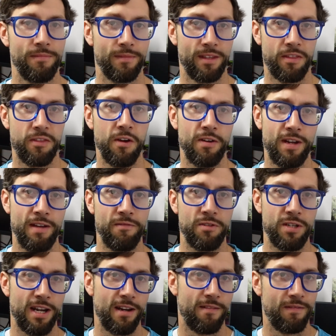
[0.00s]
the 13th
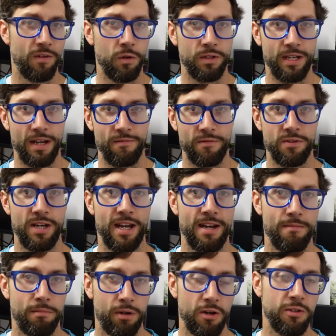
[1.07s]
gen and 14th gen
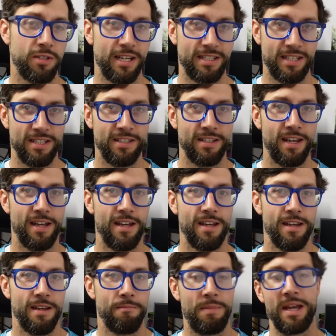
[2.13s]
processors
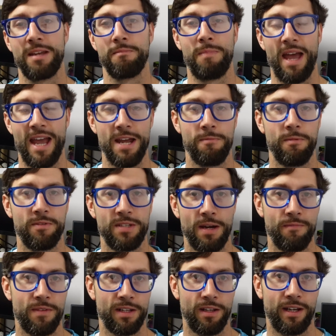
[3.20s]
being paired with
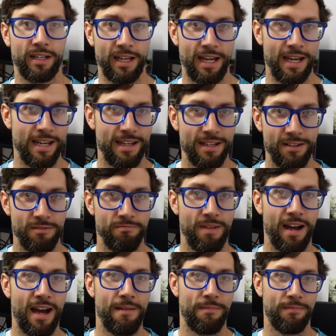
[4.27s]
something like a
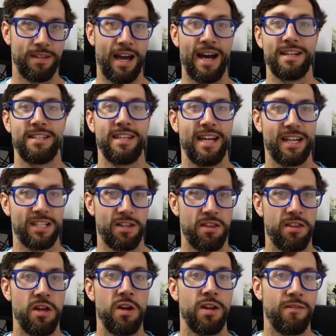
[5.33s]
RTX
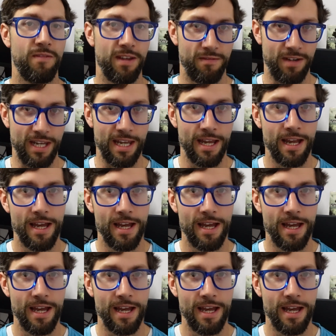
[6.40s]
3050.